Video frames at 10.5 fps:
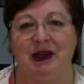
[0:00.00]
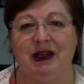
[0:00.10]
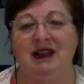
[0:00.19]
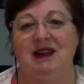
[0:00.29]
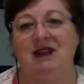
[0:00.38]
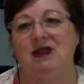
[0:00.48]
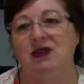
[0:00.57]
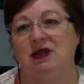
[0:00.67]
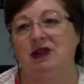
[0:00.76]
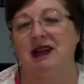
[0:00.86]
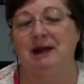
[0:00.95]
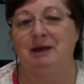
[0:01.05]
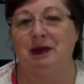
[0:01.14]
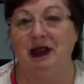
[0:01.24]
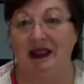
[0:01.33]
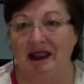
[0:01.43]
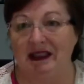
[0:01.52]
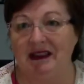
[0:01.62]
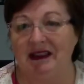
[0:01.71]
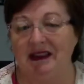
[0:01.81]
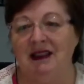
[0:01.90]
breathing, control our
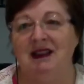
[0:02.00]
breathing,